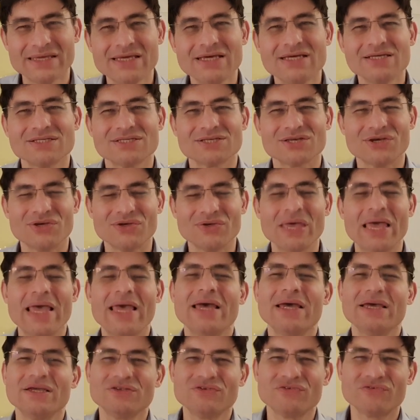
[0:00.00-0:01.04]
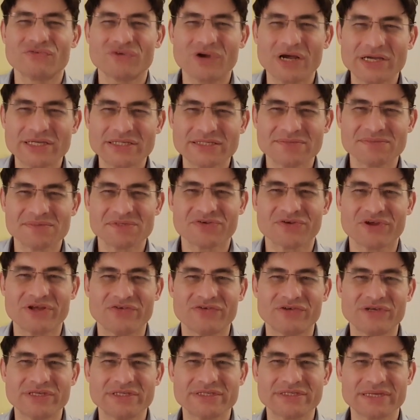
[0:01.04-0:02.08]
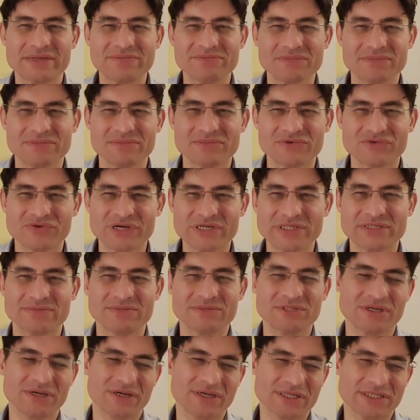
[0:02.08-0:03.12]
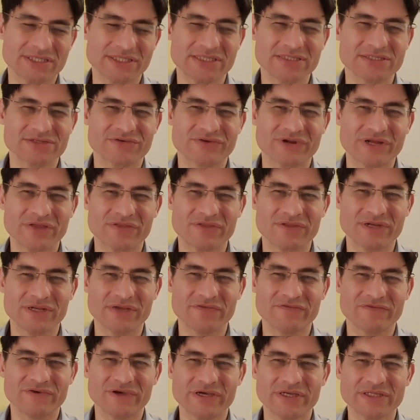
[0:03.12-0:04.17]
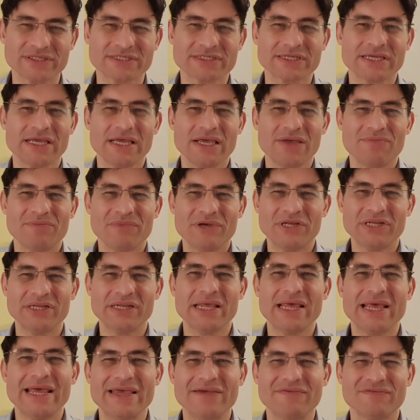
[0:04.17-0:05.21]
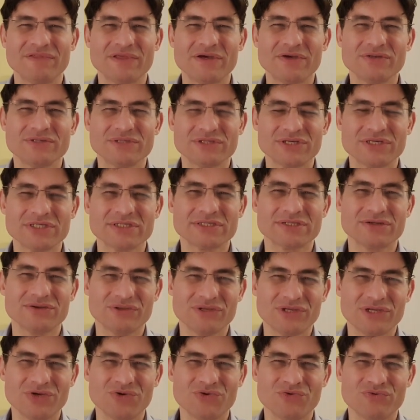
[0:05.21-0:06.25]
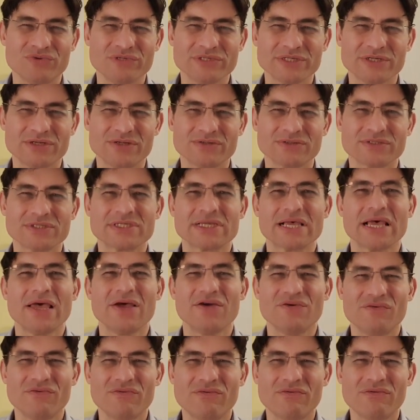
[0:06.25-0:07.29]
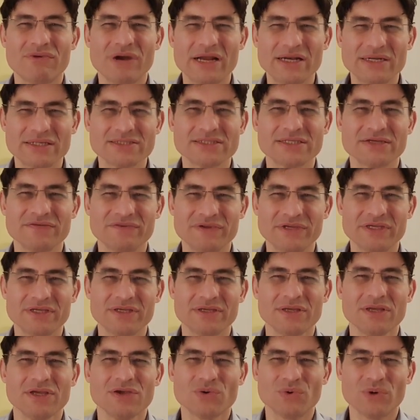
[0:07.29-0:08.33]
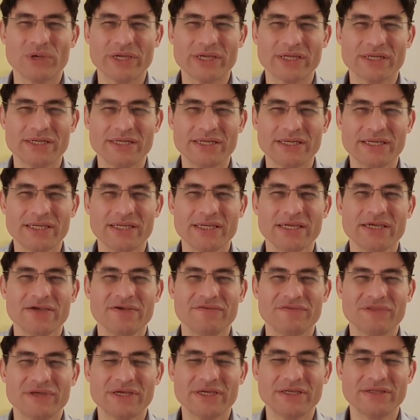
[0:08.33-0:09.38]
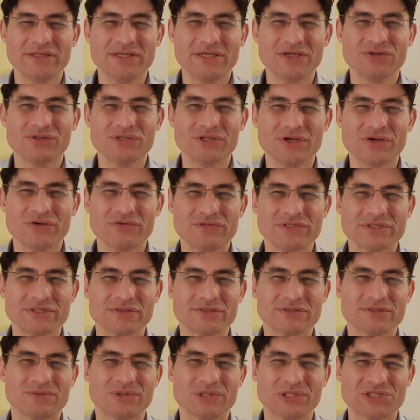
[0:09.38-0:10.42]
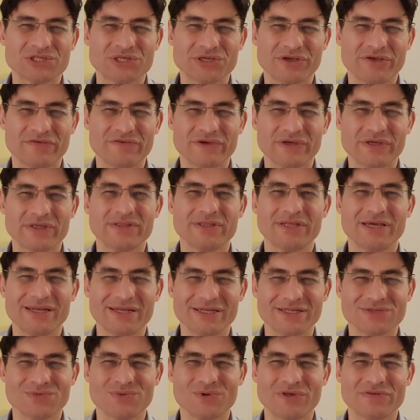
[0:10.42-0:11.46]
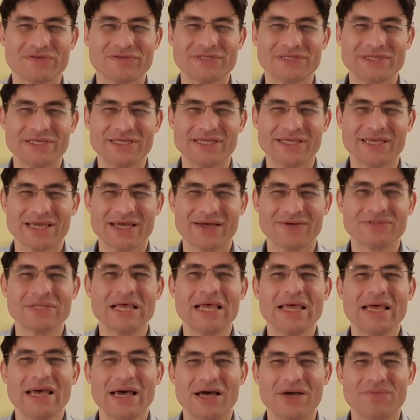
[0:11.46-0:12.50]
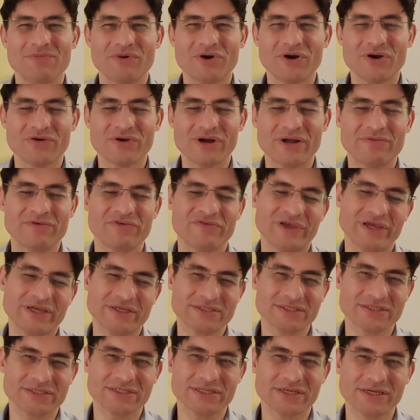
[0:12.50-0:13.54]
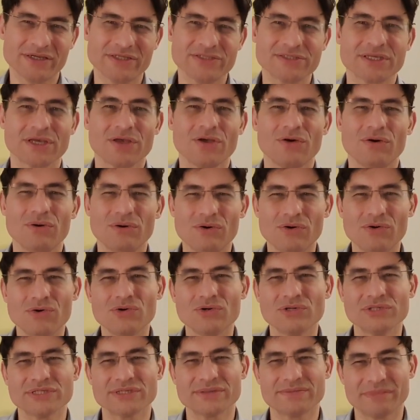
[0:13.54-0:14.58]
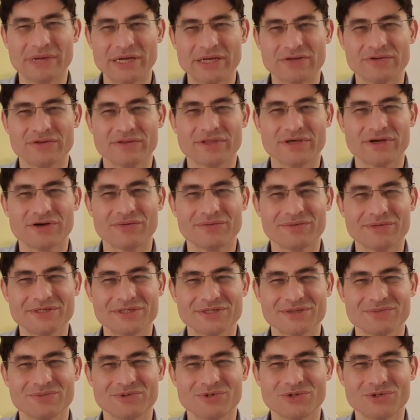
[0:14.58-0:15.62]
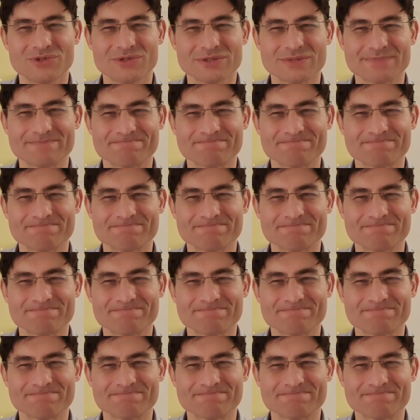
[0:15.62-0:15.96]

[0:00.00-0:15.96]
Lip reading: So try some stretching, try some targeted strengthening first. But if those just don't yield results relatively quickly, if they yield no results whatsoever, then it's worth seeking out a program of exercise or some manual therapy support.